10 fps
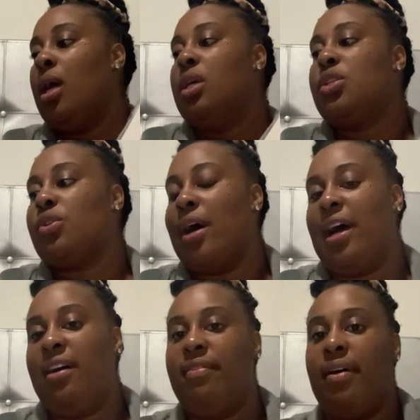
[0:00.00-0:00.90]
So I
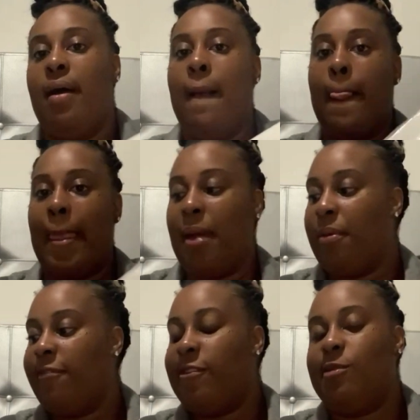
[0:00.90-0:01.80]
have
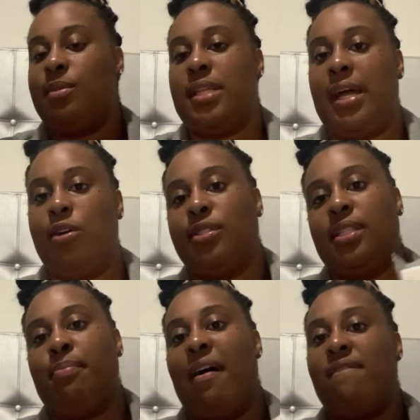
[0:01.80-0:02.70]
lipo foams that goes
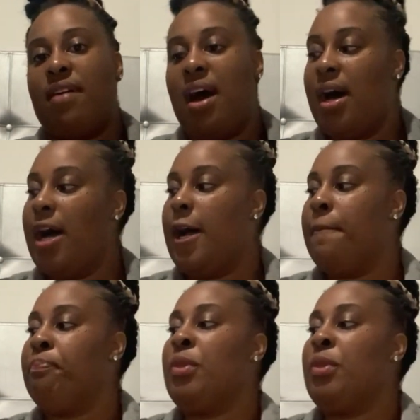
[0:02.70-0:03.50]
in my faja.